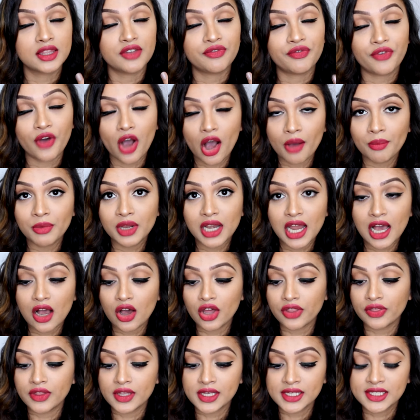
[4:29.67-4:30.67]
The
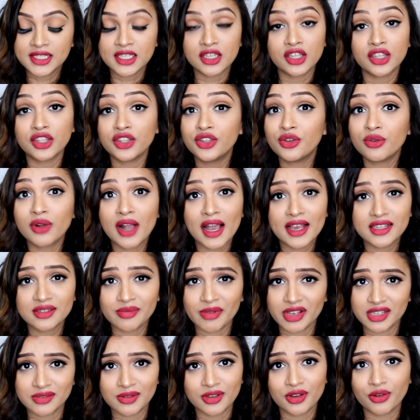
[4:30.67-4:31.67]
formula on this, you
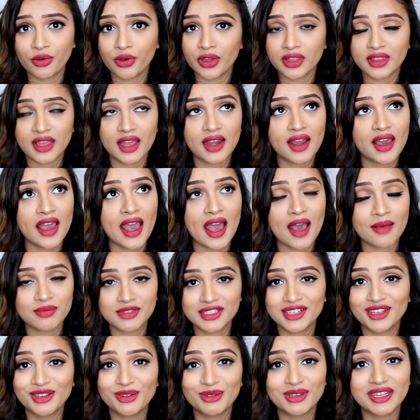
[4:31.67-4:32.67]
guys must be knowing that I
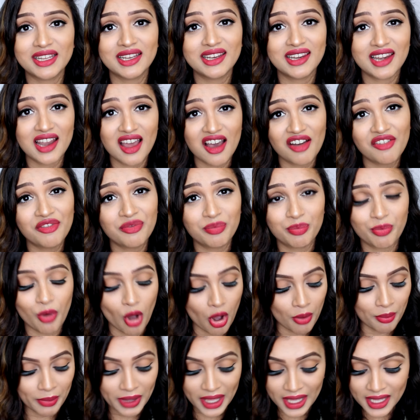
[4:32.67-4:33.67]
absolutely love
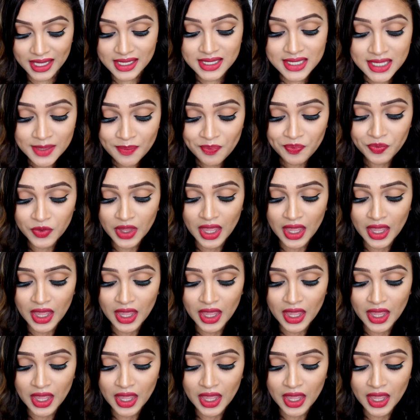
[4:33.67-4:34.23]
pomades,